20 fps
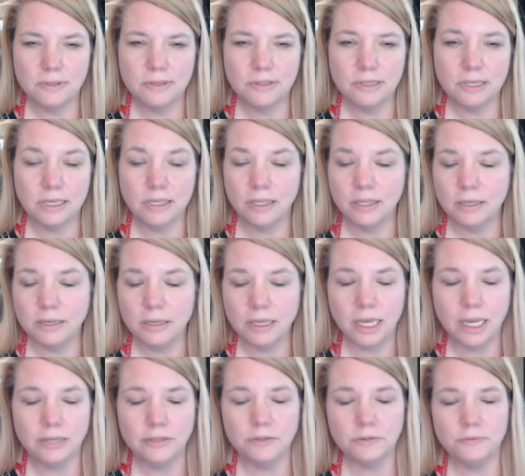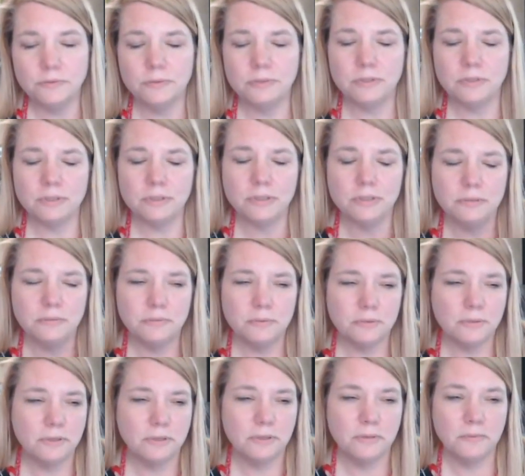again, I don't,
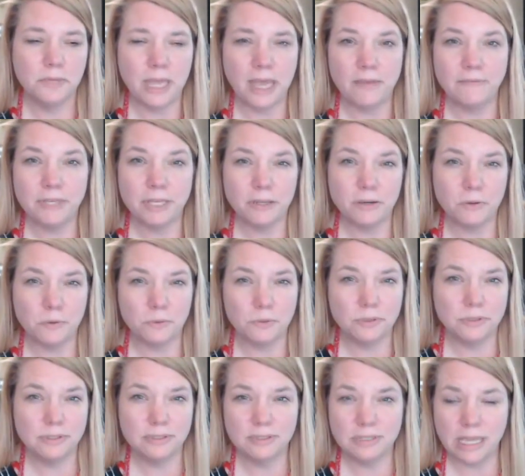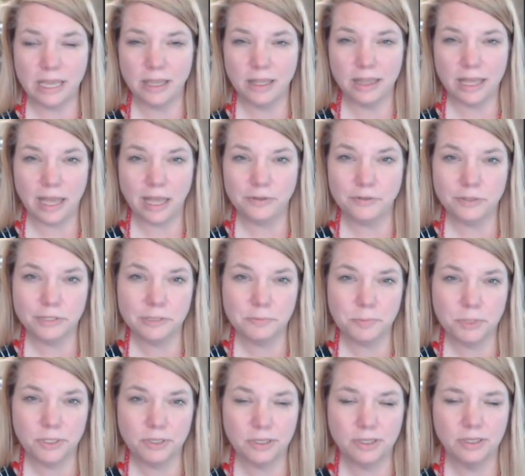having an old style address
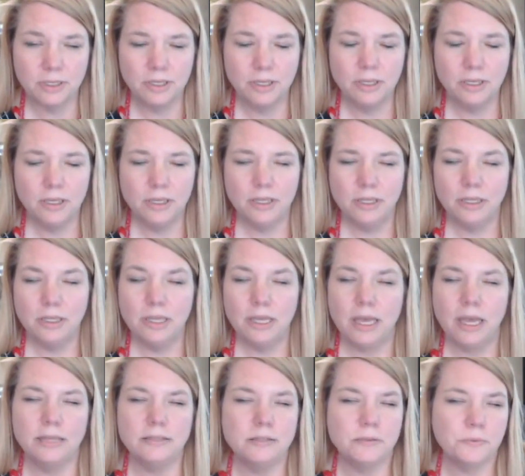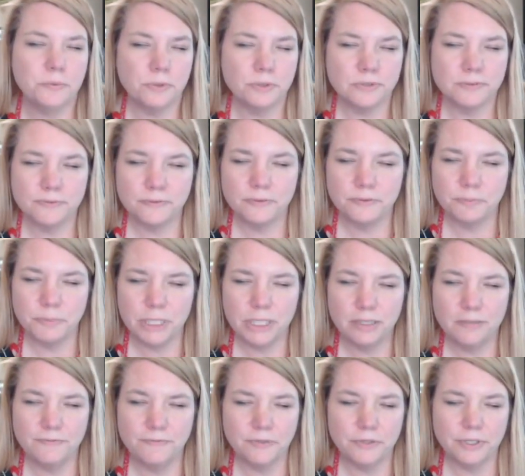book hasn't worked for
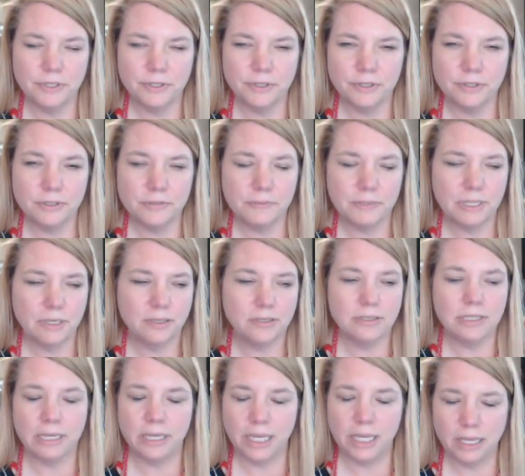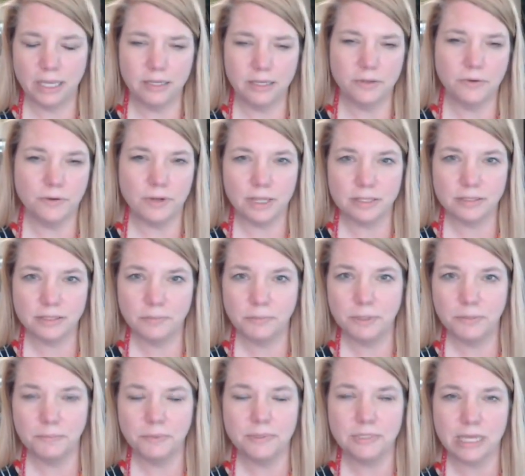me for years because I hated crossing
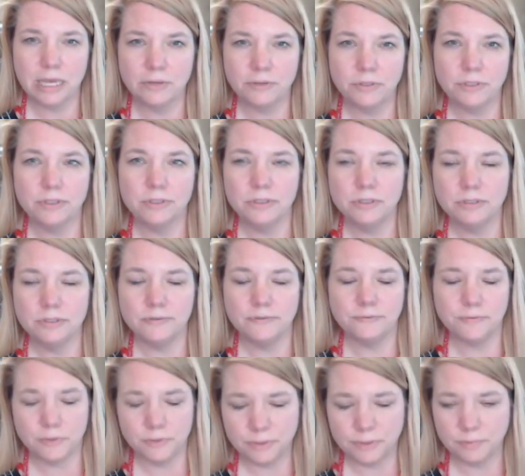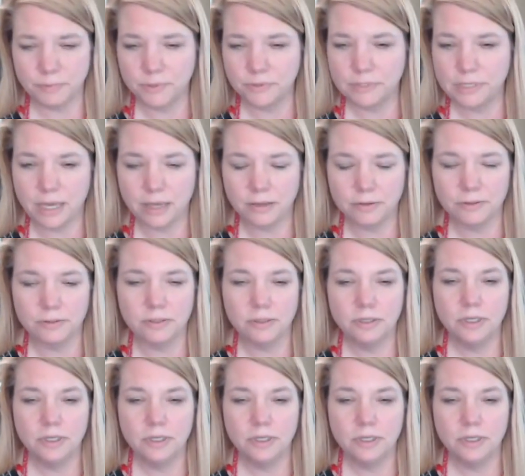people's addresses or phone numbers out